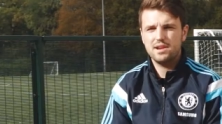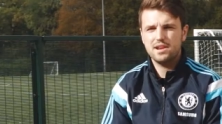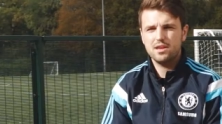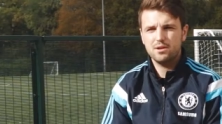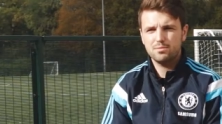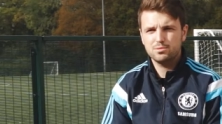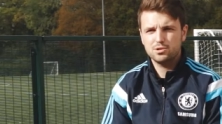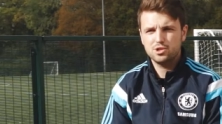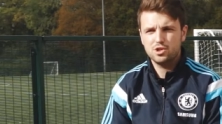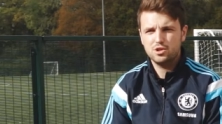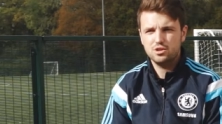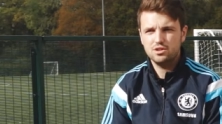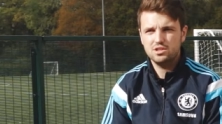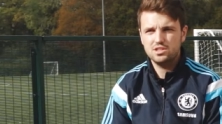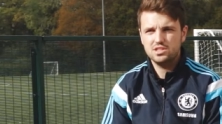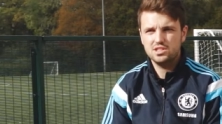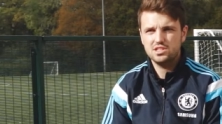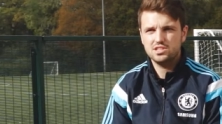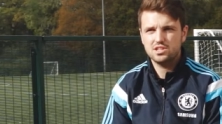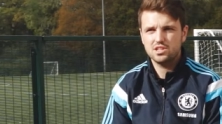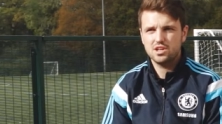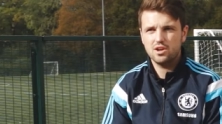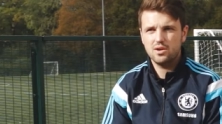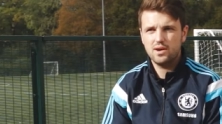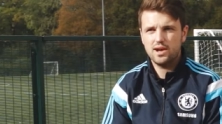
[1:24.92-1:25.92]
many
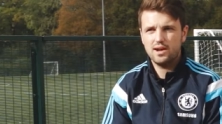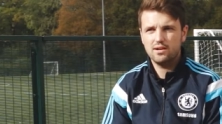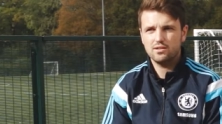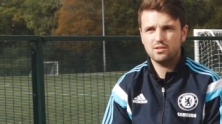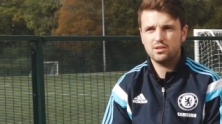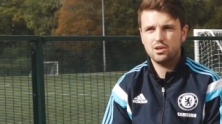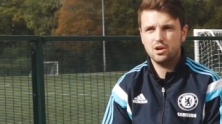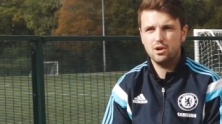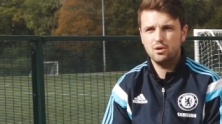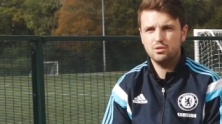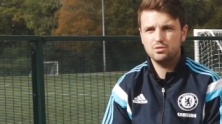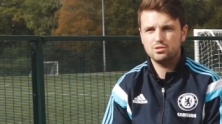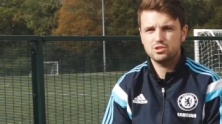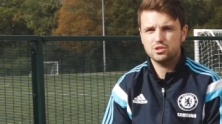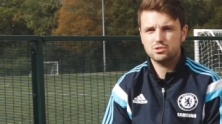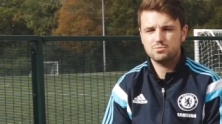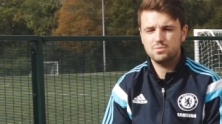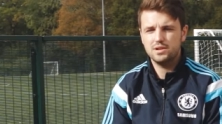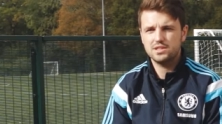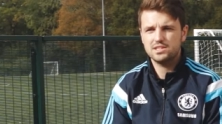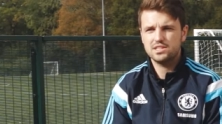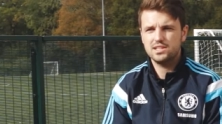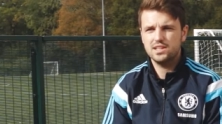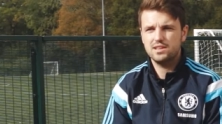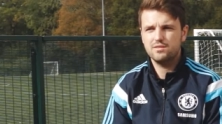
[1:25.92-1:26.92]
opportunities to go out and coach,
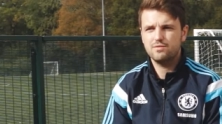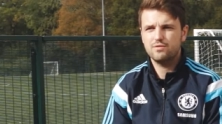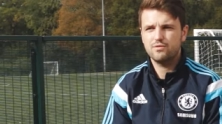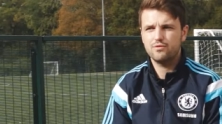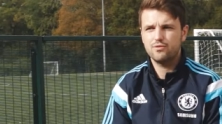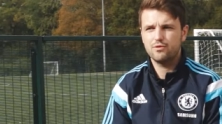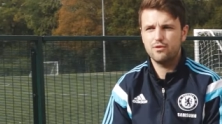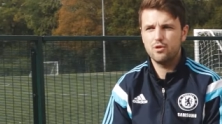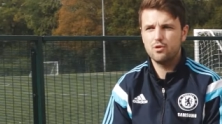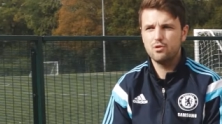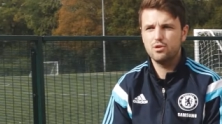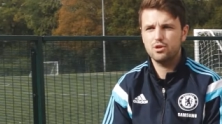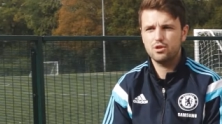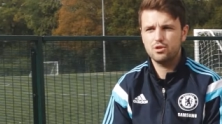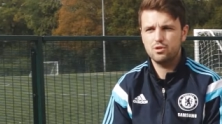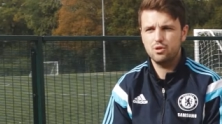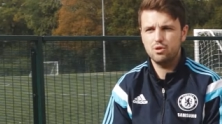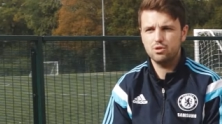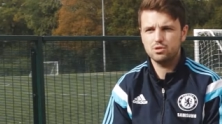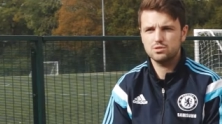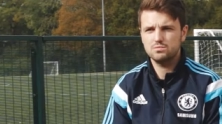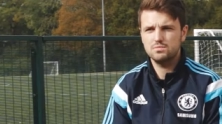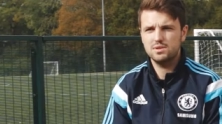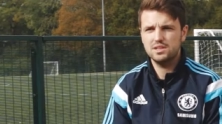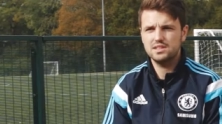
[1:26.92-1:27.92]
especially through the
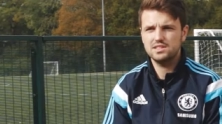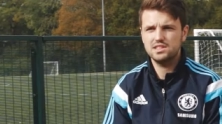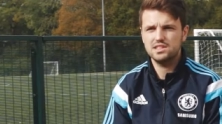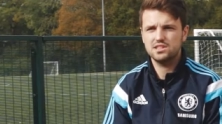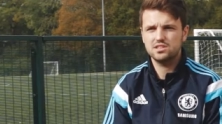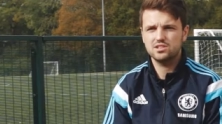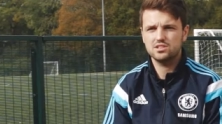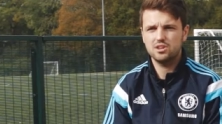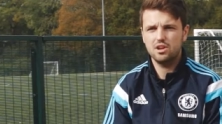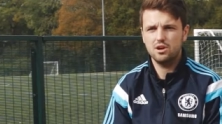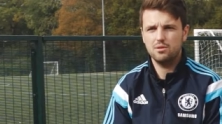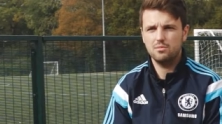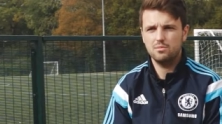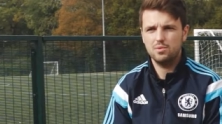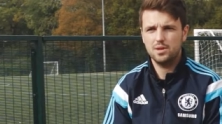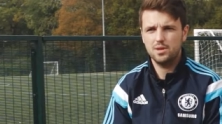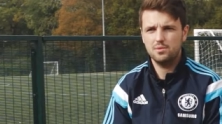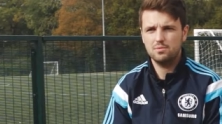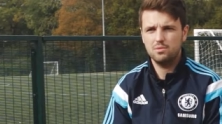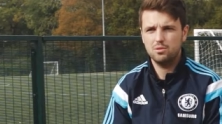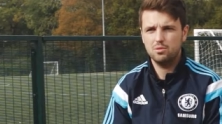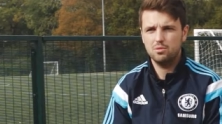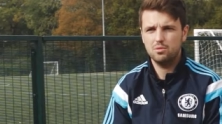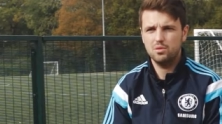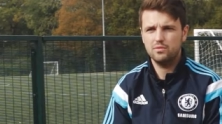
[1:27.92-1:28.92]
course, meeting certain
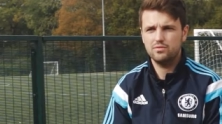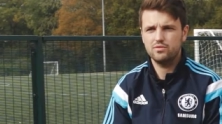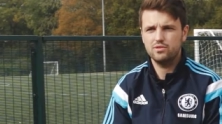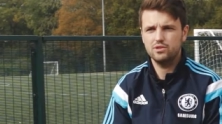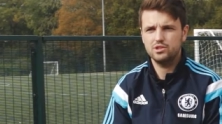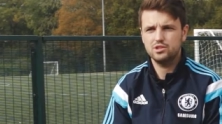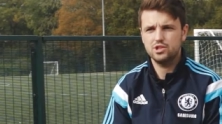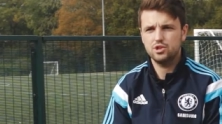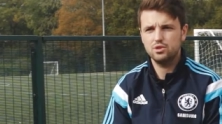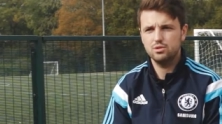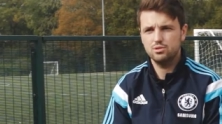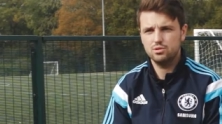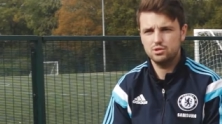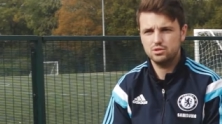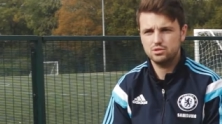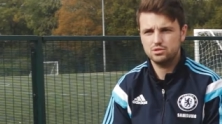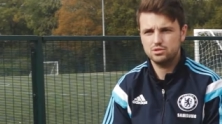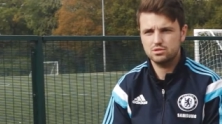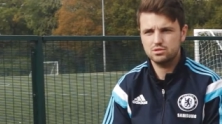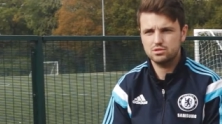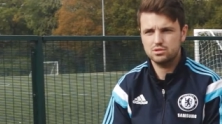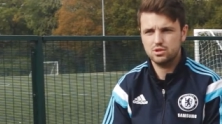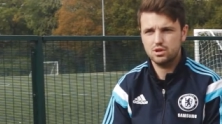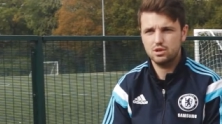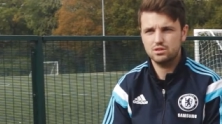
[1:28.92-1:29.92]
people with the
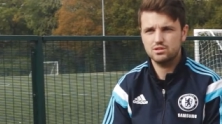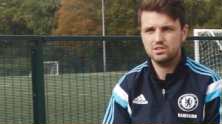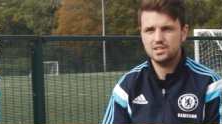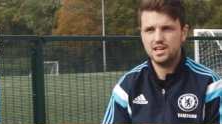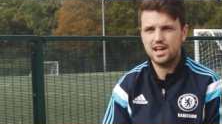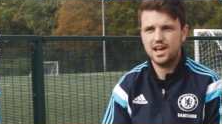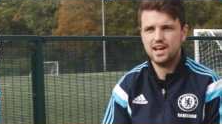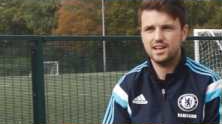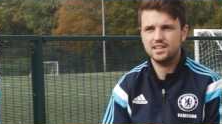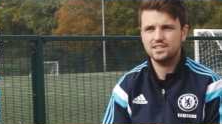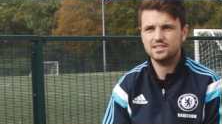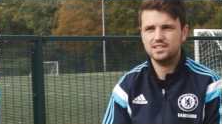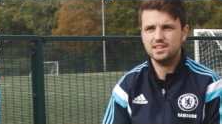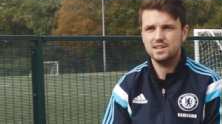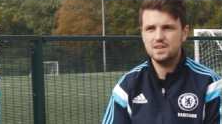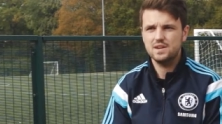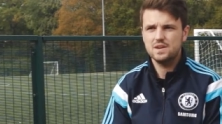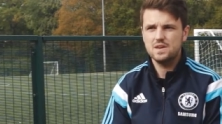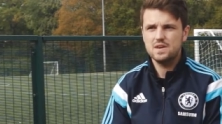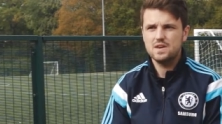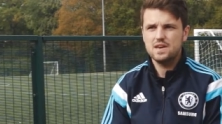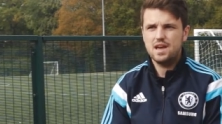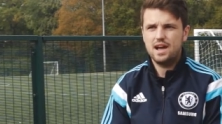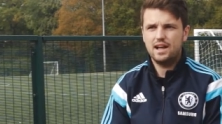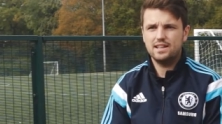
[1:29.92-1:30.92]
tutors, contacts,
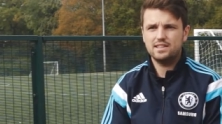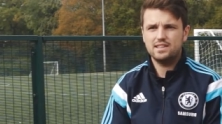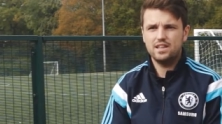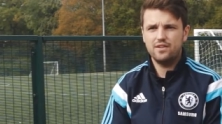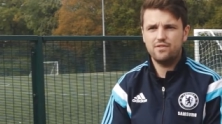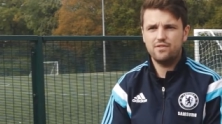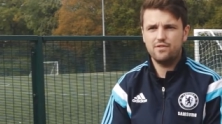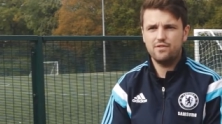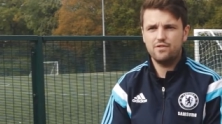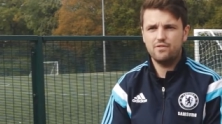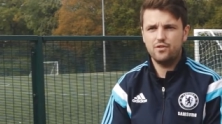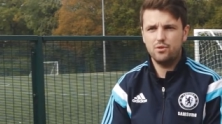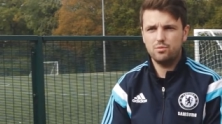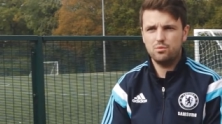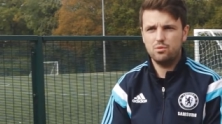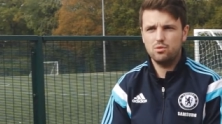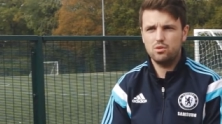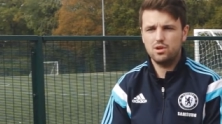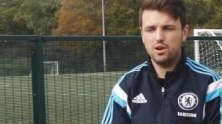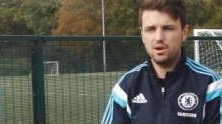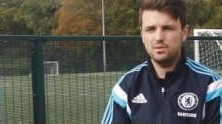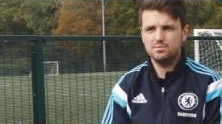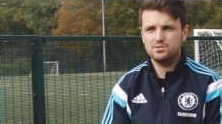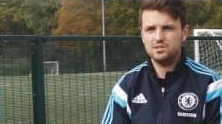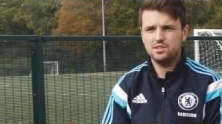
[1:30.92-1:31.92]
and different football
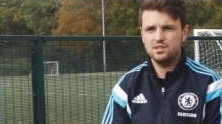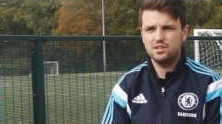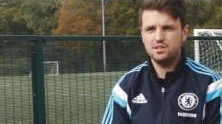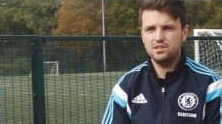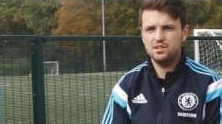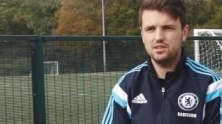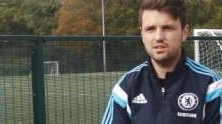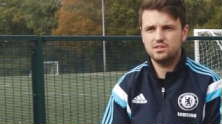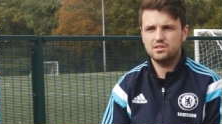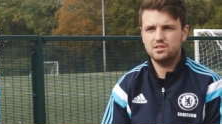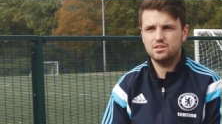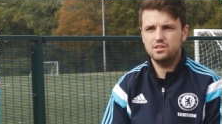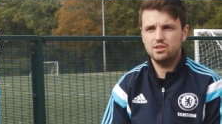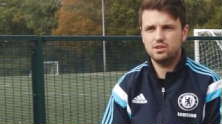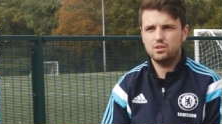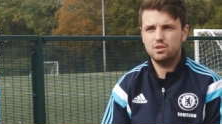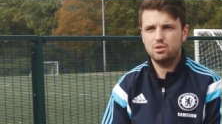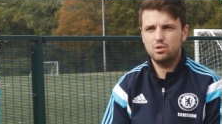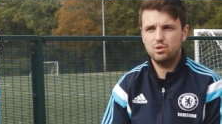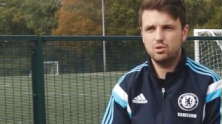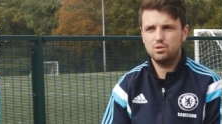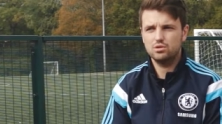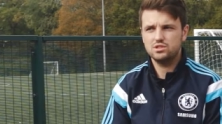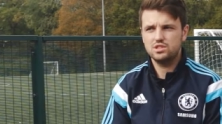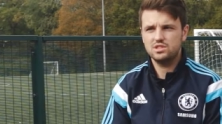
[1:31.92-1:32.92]
clubs that the, the
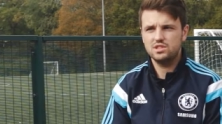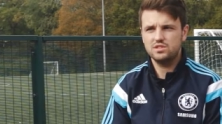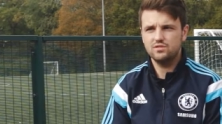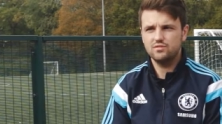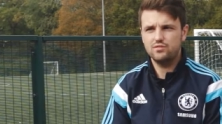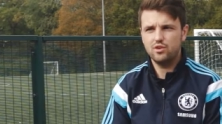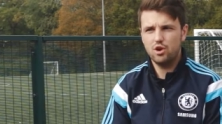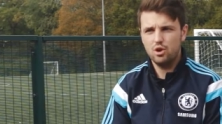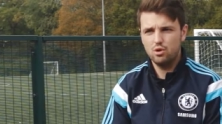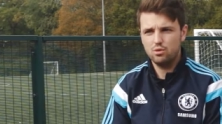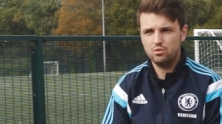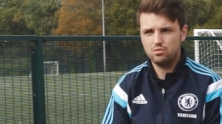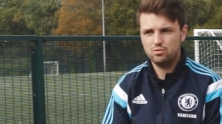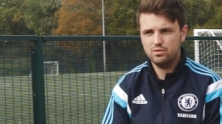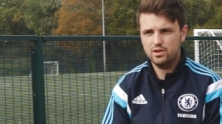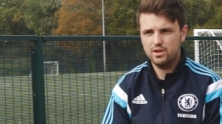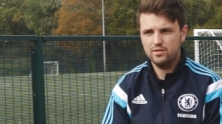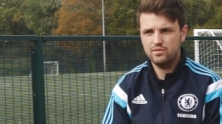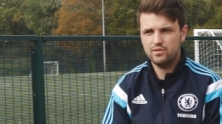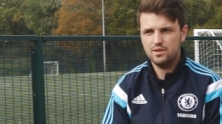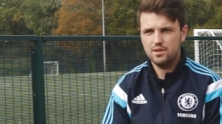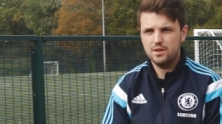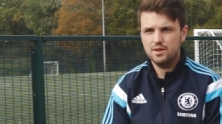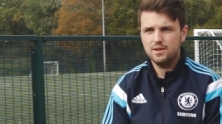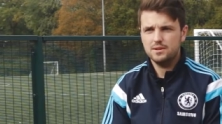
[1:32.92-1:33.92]
course is involved
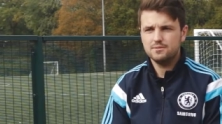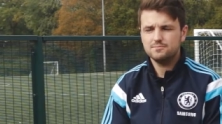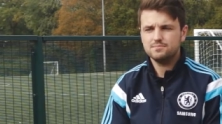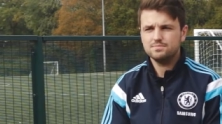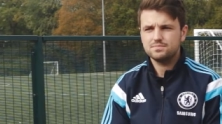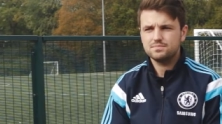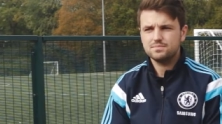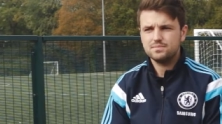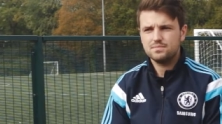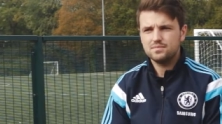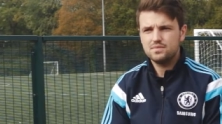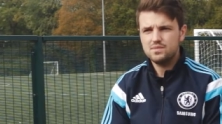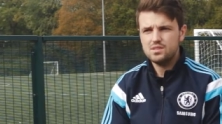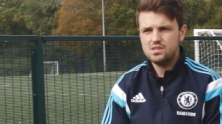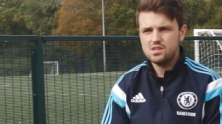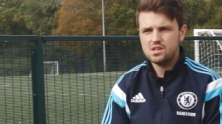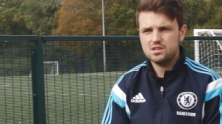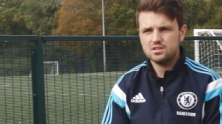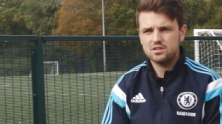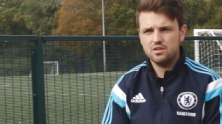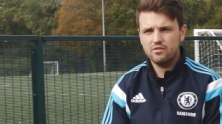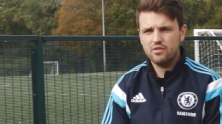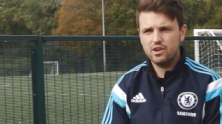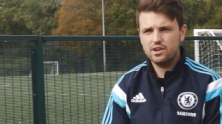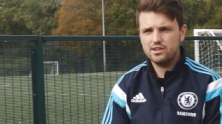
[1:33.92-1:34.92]
with.
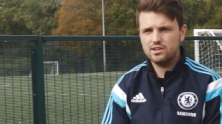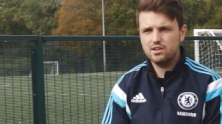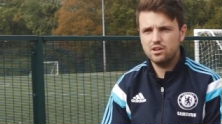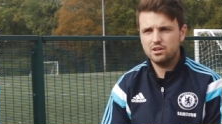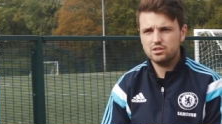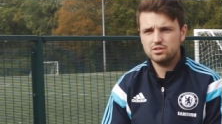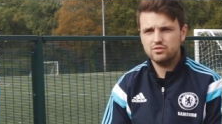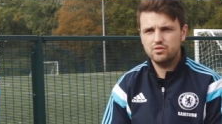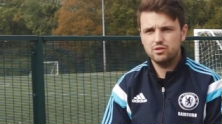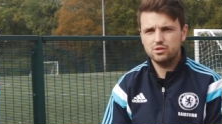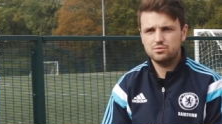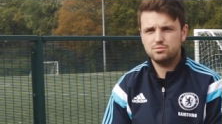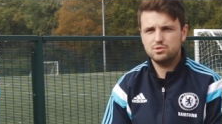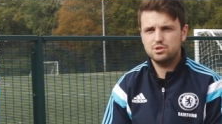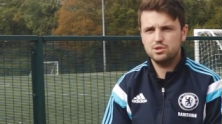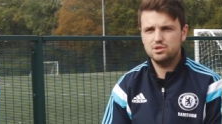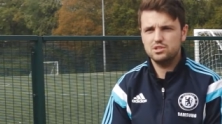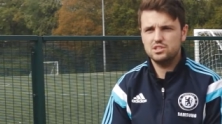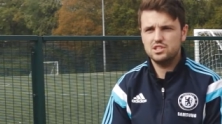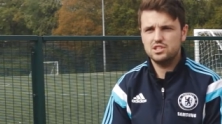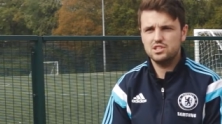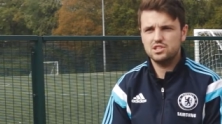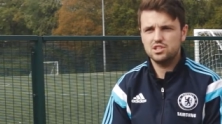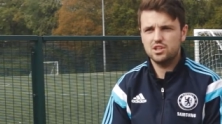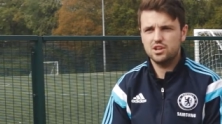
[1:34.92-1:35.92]
So I've had lots of
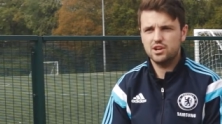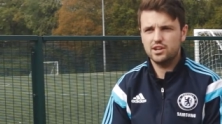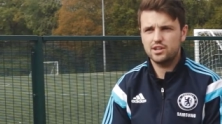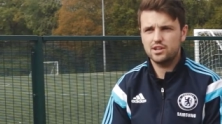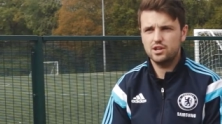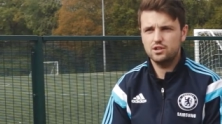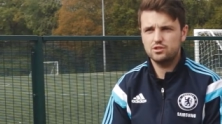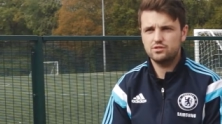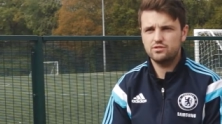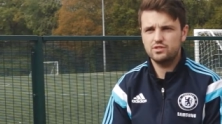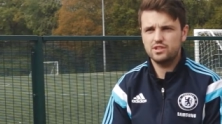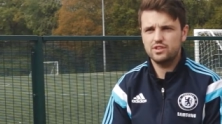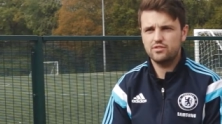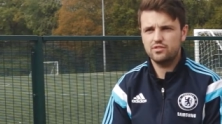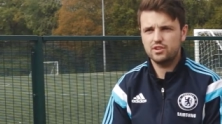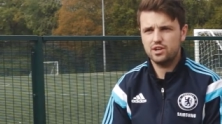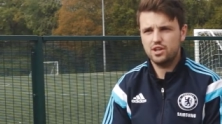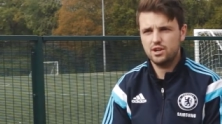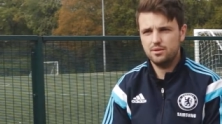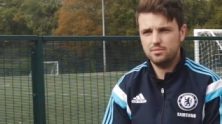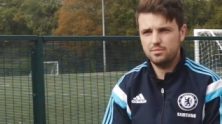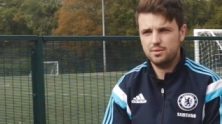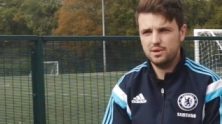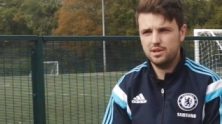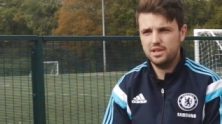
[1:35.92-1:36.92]
opportunities to go and coach for different
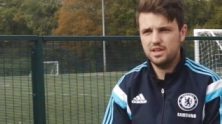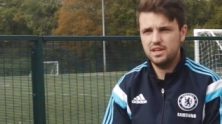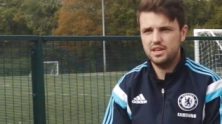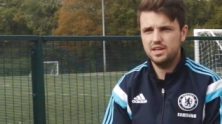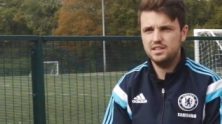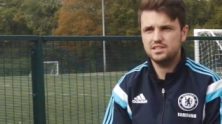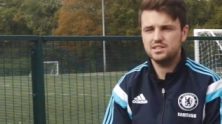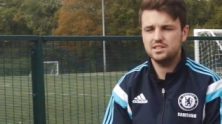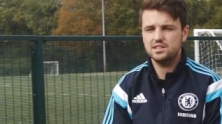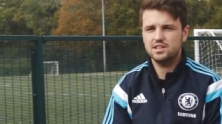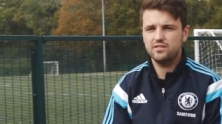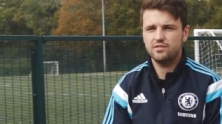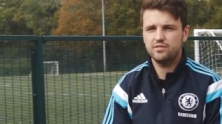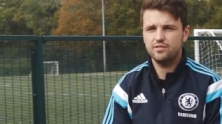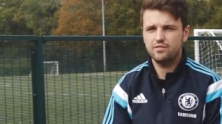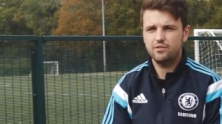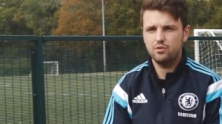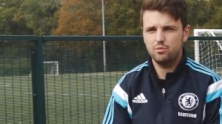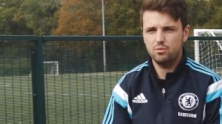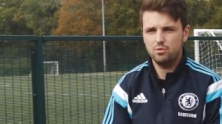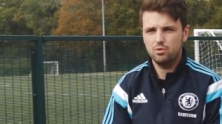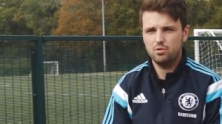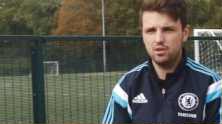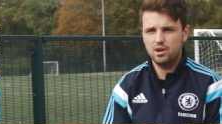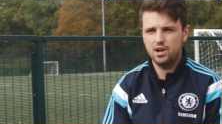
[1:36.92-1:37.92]
companies and different
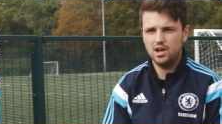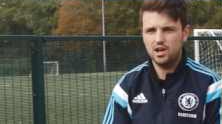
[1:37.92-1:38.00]
football